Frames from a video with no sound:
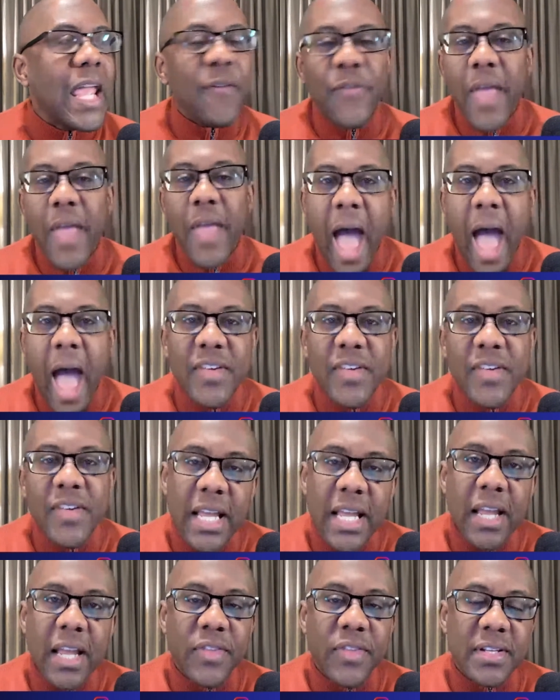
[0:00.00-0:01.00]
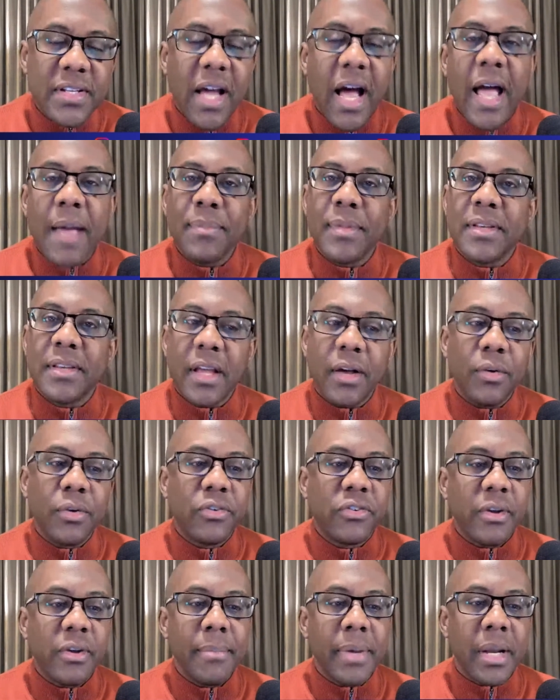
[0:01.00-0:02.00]
if you haven't taken the time to
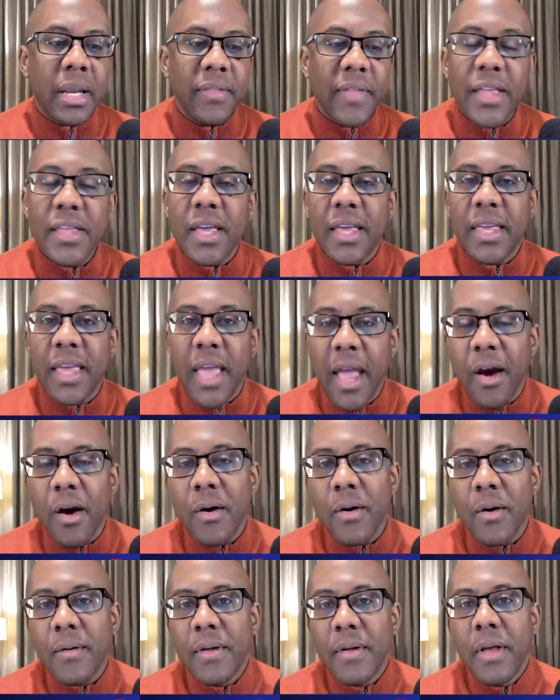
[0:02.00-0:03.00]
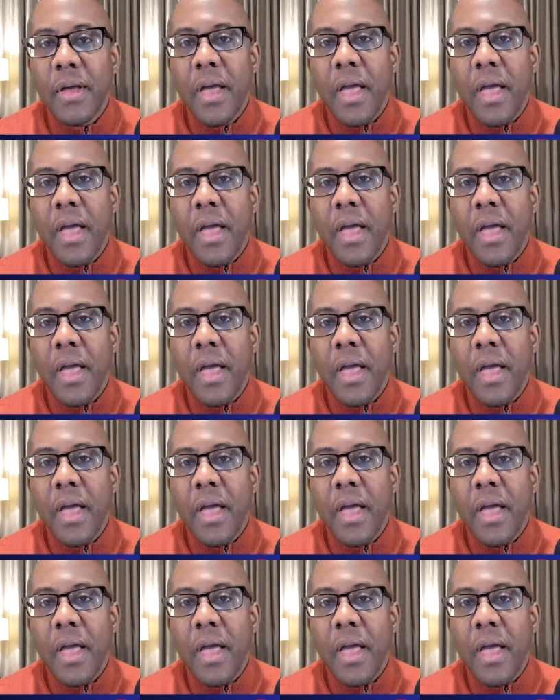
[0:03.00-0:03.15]
tell somebody that you care,